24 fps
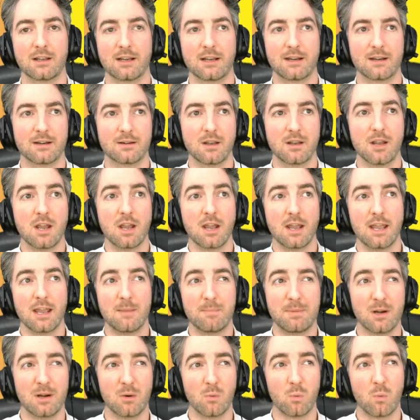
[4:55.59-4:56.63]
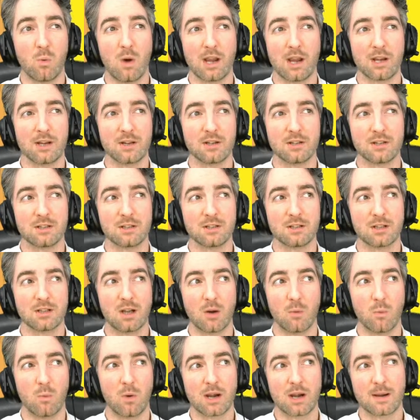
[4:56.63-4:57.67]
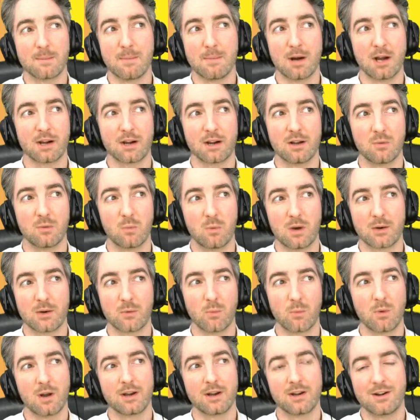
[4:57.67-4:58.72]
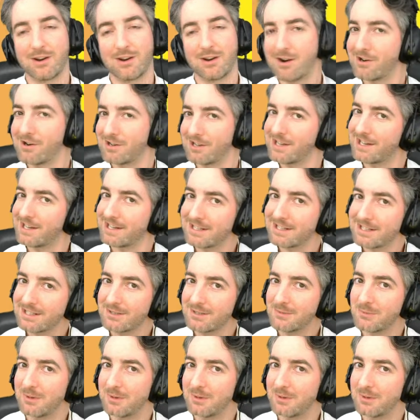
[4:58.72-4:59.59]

And it being a a 1 mana 1/1 Nogling